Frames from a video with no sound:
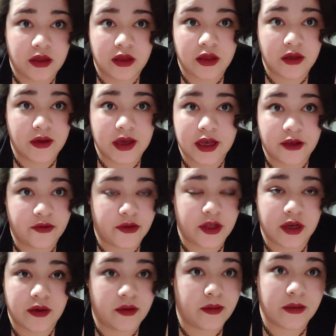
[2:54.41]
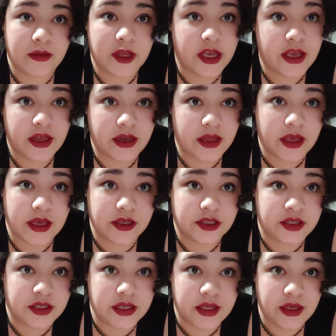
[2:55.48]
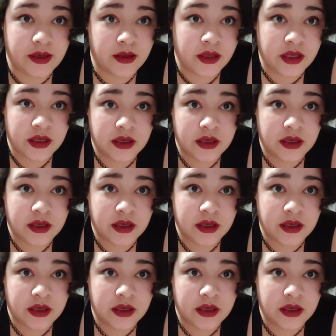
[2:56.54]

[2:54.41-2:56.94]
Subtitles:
you have, ADHD.